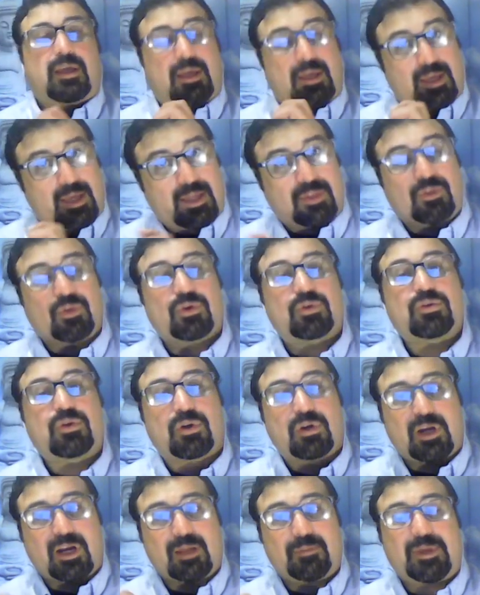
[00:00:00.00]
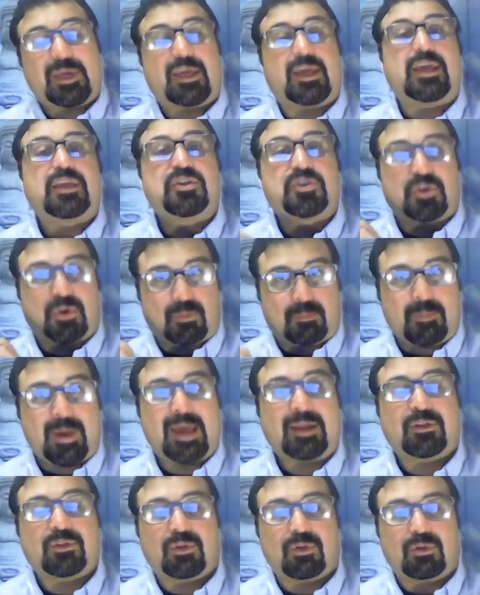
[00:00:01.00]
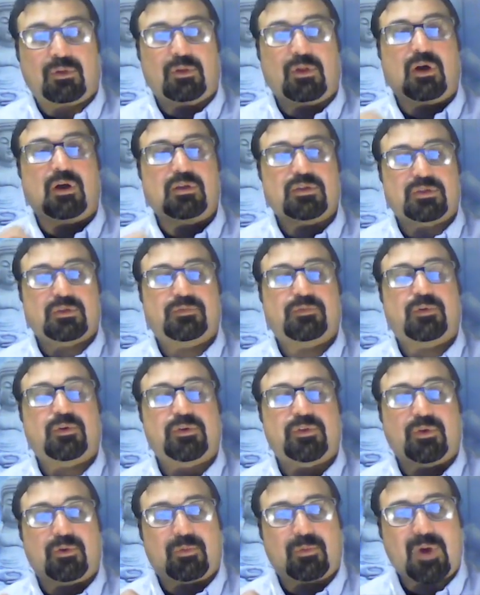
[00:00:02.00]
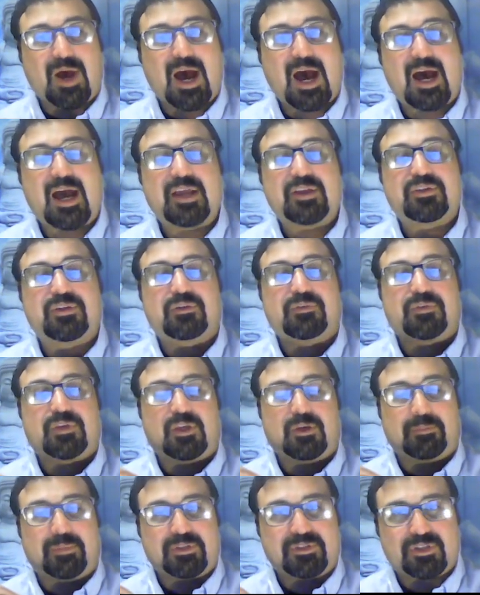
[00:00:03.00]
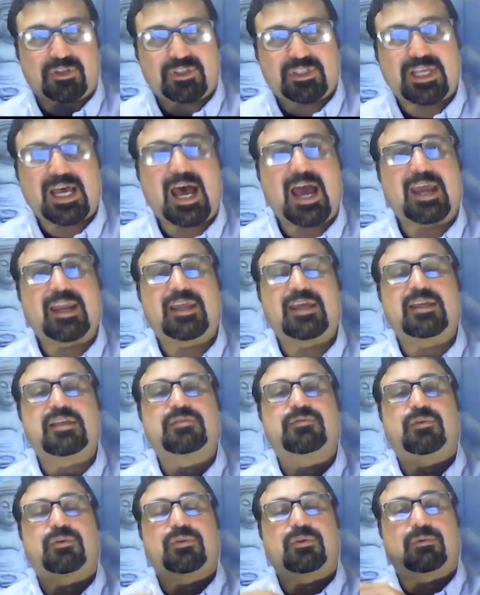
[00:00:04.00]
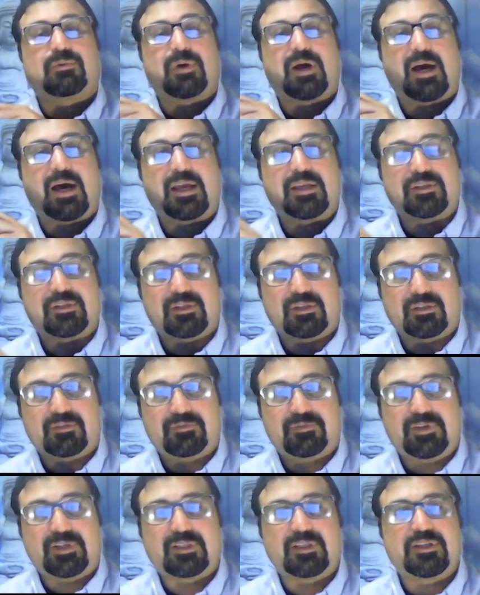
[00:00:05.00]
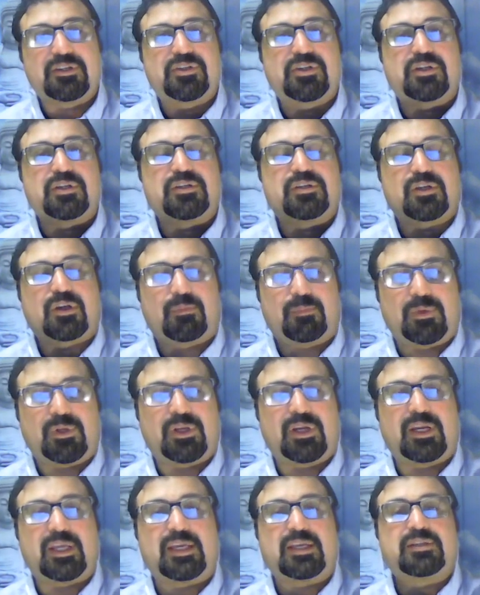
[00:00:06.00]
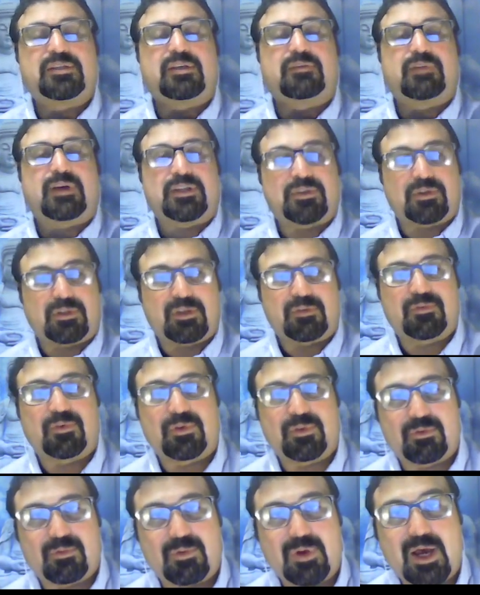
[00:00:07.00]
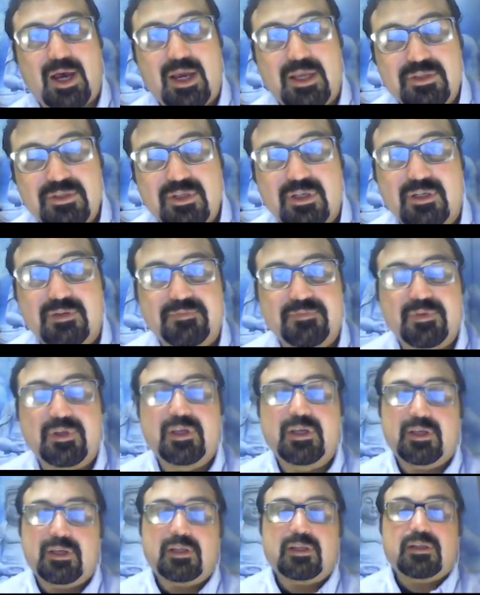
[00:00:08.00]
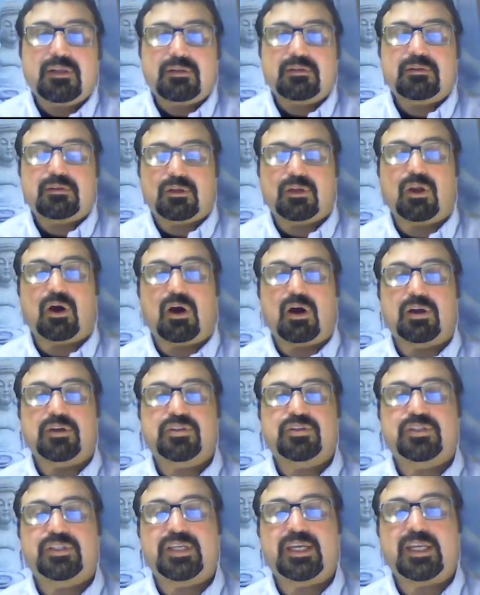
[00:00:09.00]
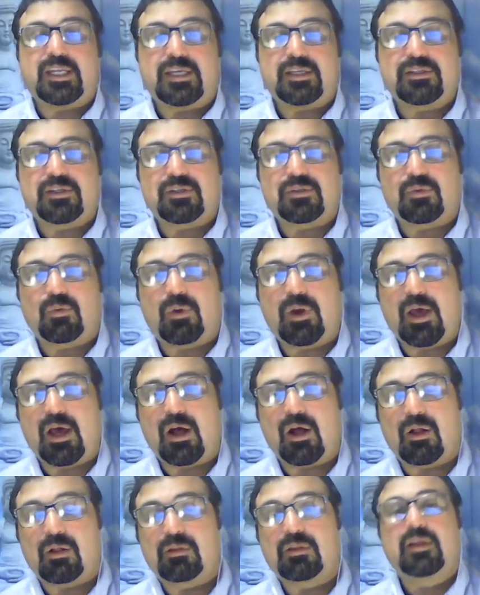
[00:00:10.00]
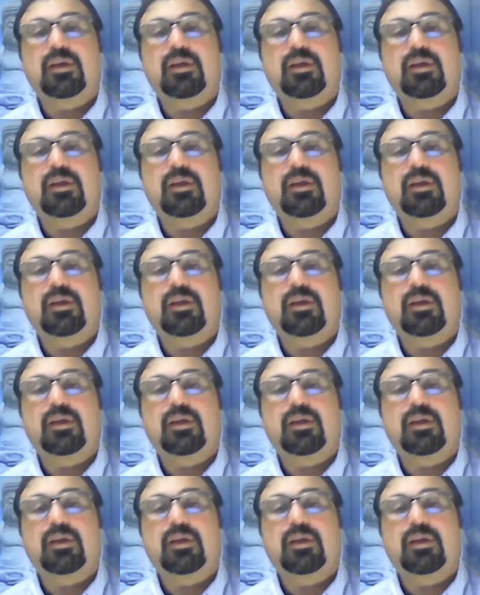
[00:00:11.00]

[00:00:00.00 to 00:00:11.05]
And those are going to be instrumental also for the rise of human societies, for the rise of villages, communities, eventually for the rise of large cities as well.